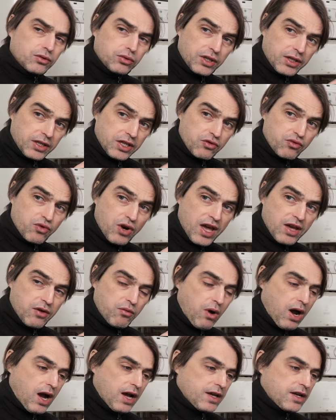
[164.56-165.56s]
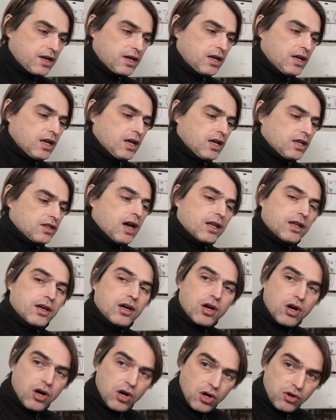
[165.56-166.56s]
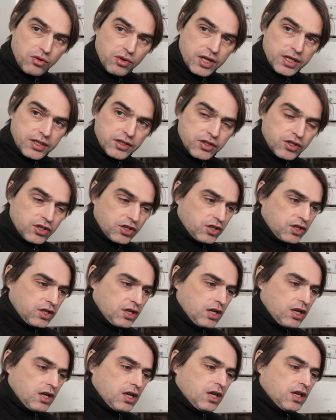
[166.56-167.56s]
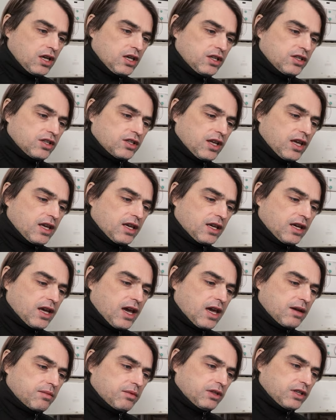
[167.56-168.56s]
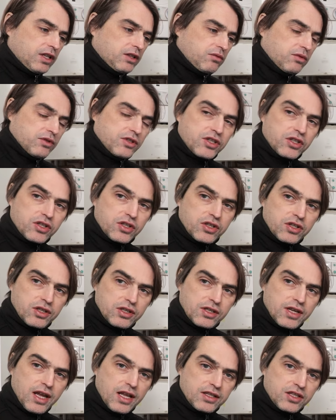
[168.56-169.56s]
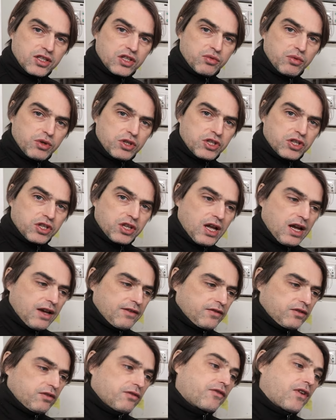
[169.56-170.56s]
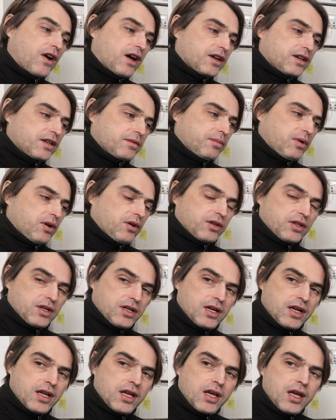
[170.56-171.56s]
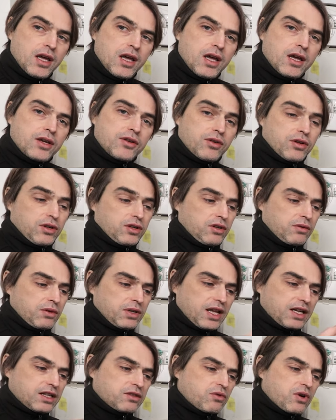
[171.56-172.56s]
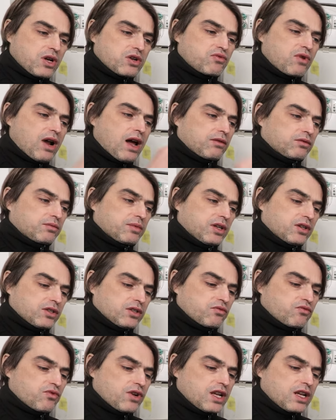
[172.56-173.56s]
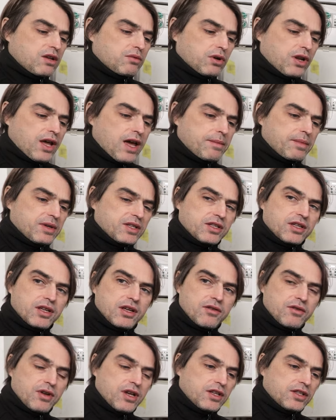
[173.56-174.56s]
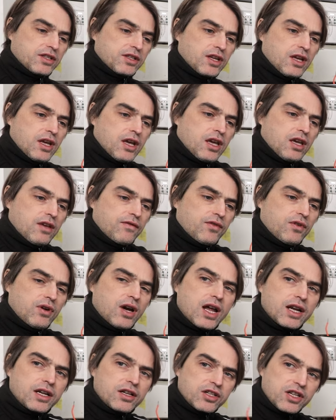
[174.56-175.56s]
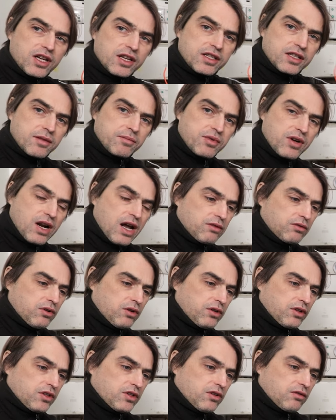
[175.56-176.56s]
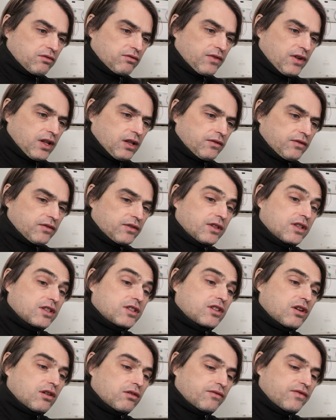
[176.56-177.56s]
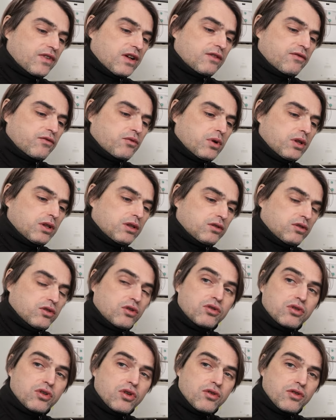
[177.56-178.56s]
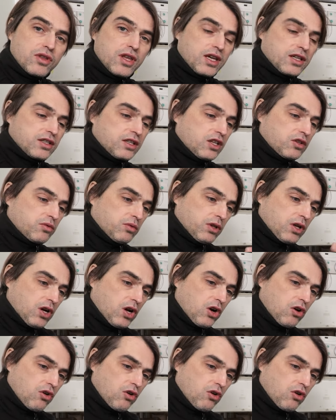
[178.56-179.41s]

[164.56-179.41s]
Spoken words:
the gray wire. And orange is a cable that will send switched life to fire the boiler. You could do it other way around, because really what happens here is, if you energize the brown on the zone valve will do two things. It will